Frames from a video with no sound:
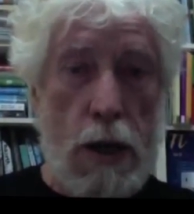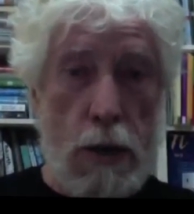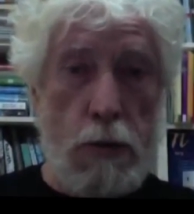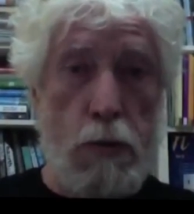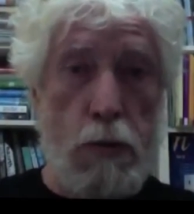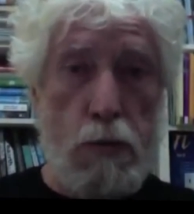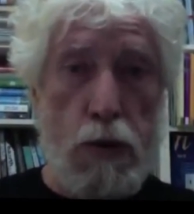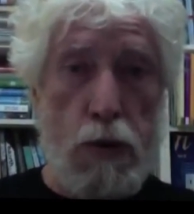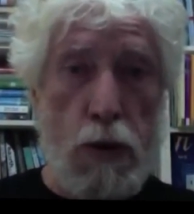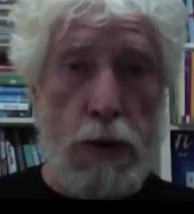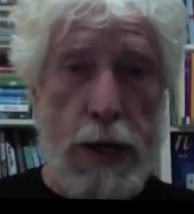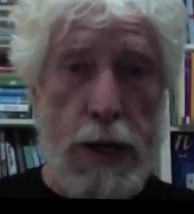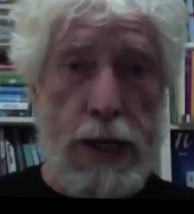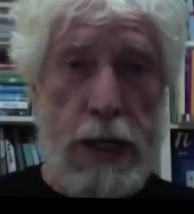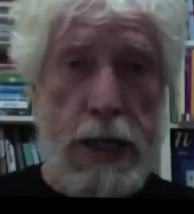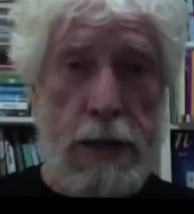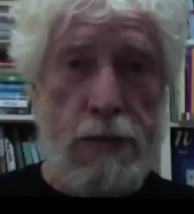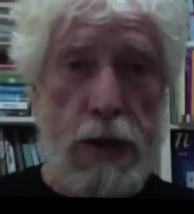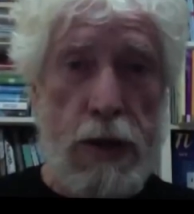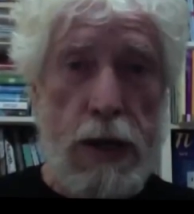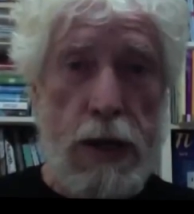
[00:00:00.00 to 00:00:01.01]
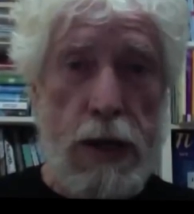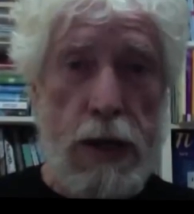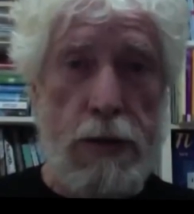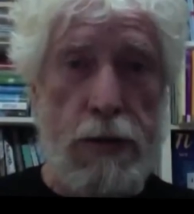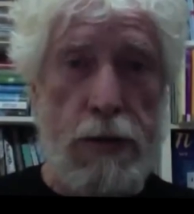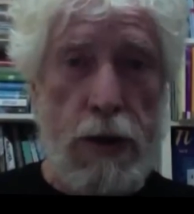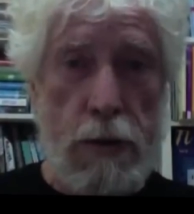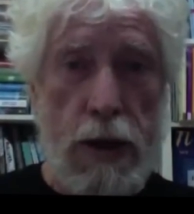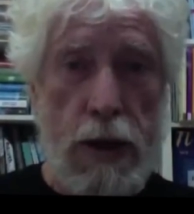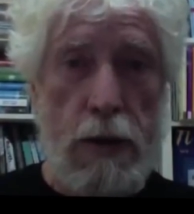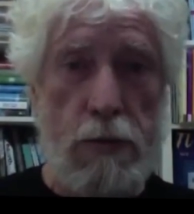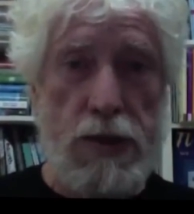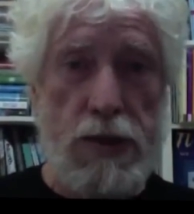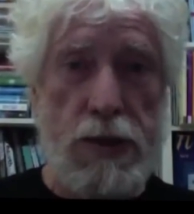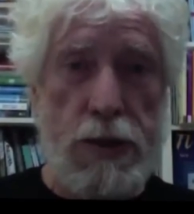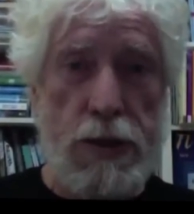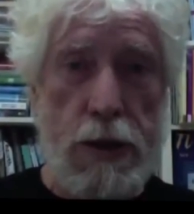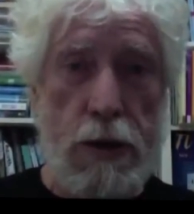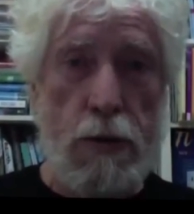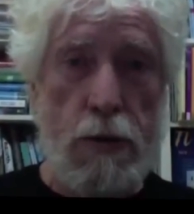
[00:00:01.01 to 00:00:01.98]
It was productivity that he
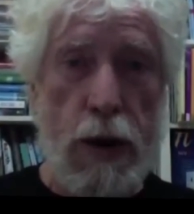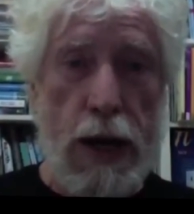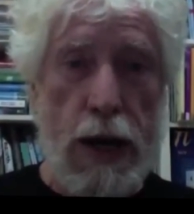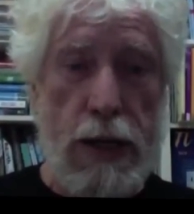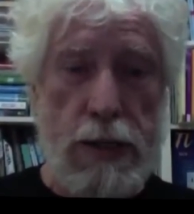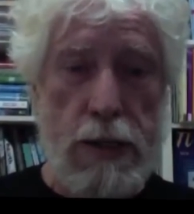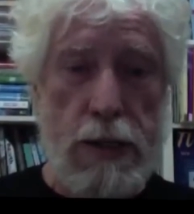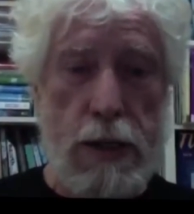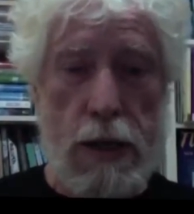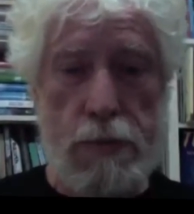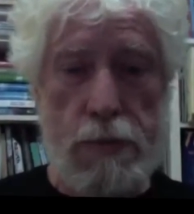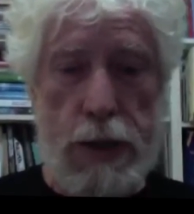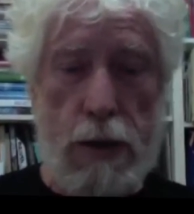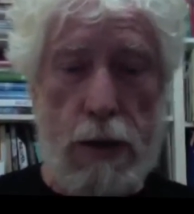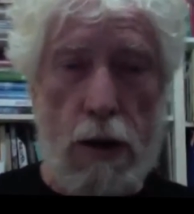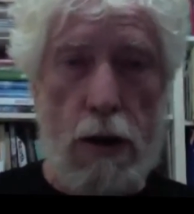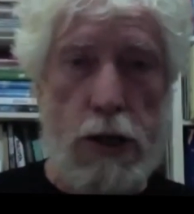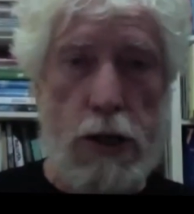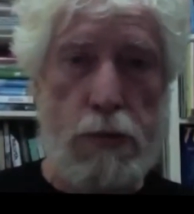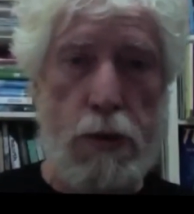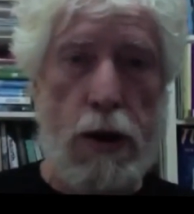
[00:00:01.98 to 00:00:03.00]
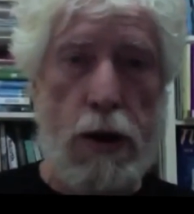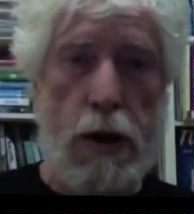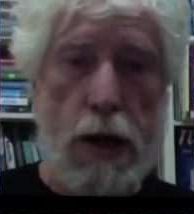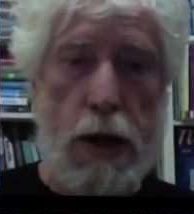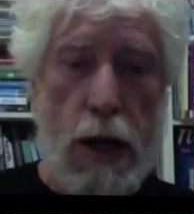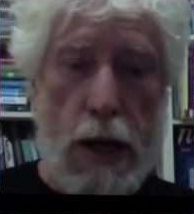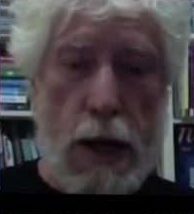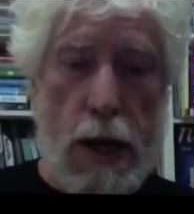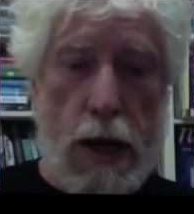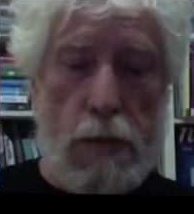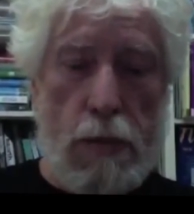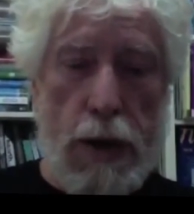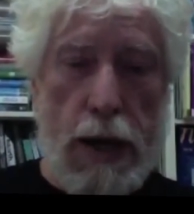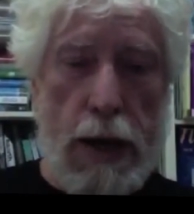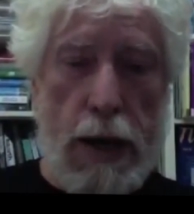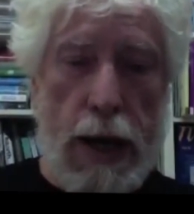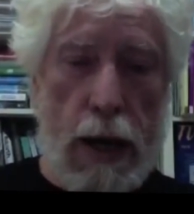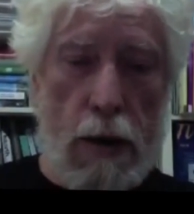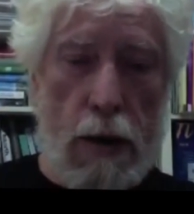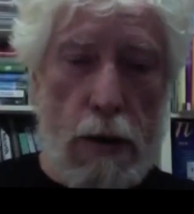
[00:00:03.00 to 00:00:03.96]
was theorizing, in large part,
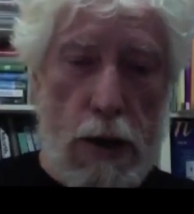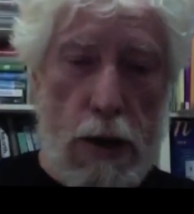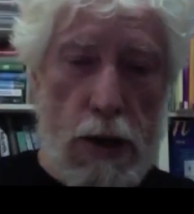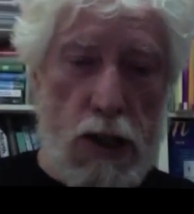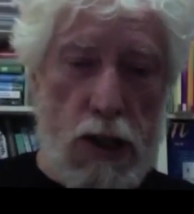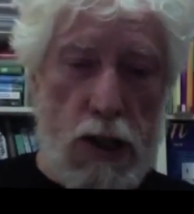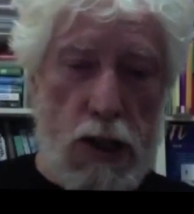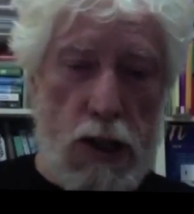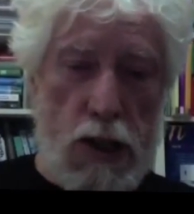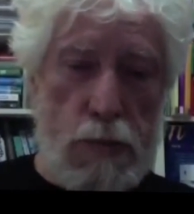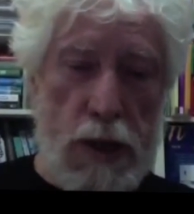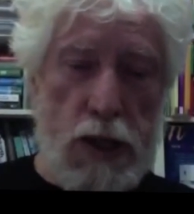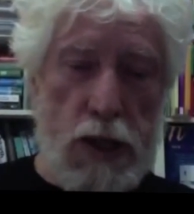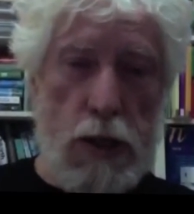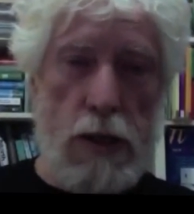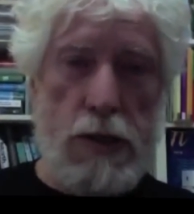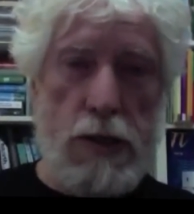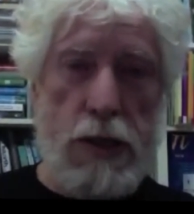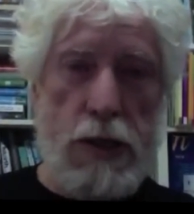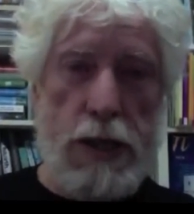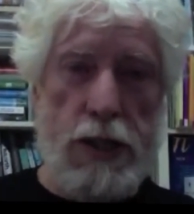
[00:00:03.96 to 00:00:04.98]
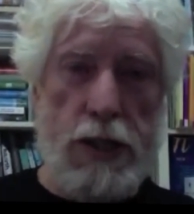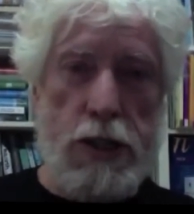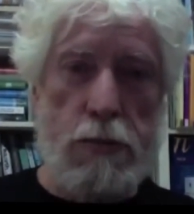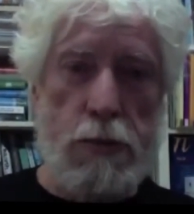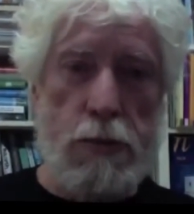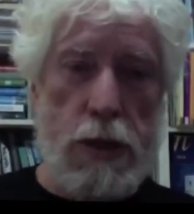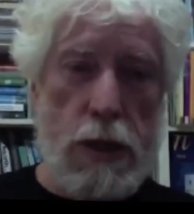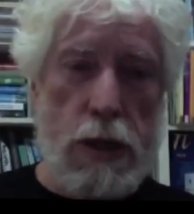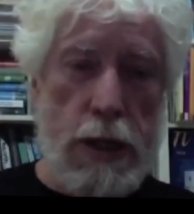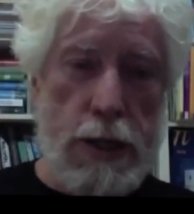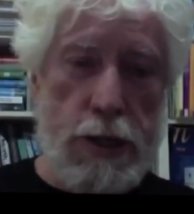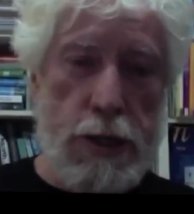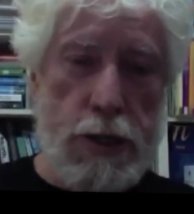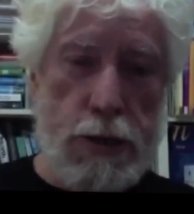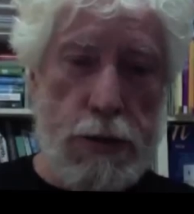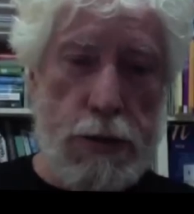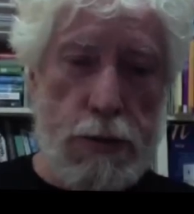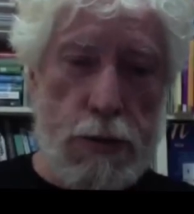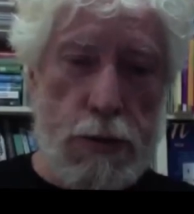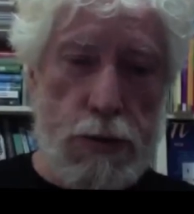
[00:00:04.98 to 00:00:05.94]
about how specialization would lead
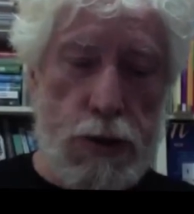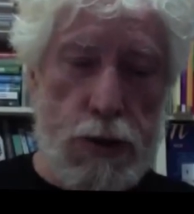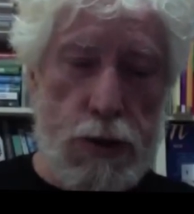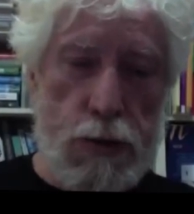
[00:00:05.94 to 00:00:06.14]
to